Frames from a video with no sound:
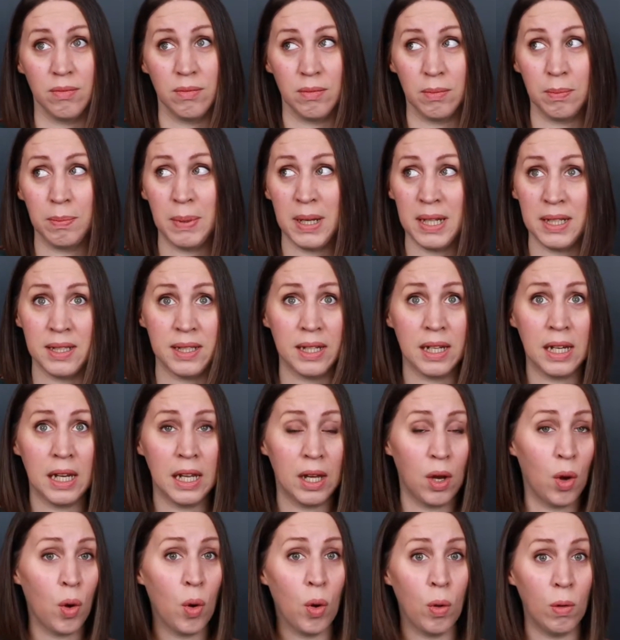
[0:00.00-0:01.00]

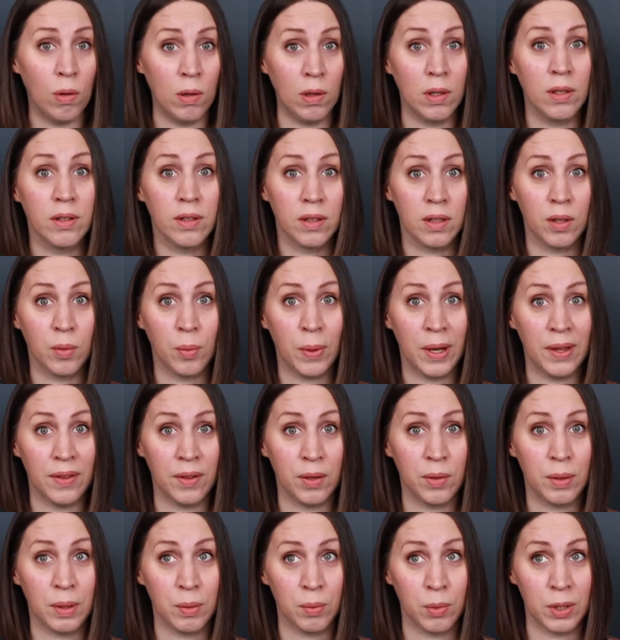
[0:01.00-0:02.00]
Basically all the
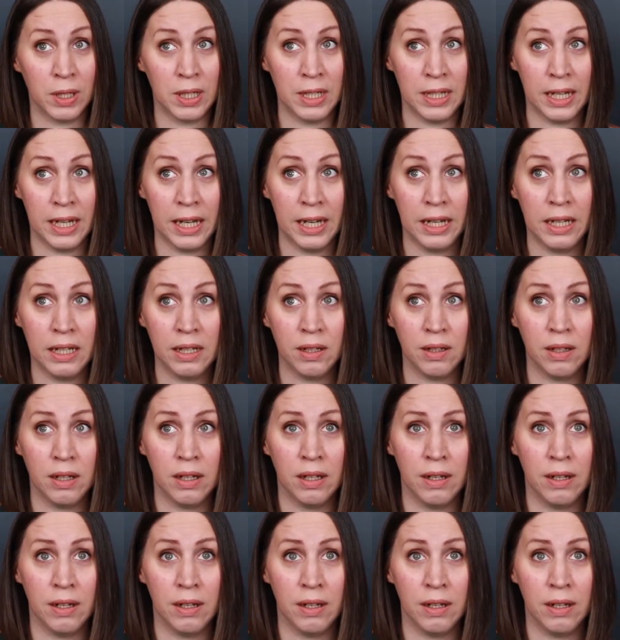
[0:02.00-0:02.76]
weather in one day.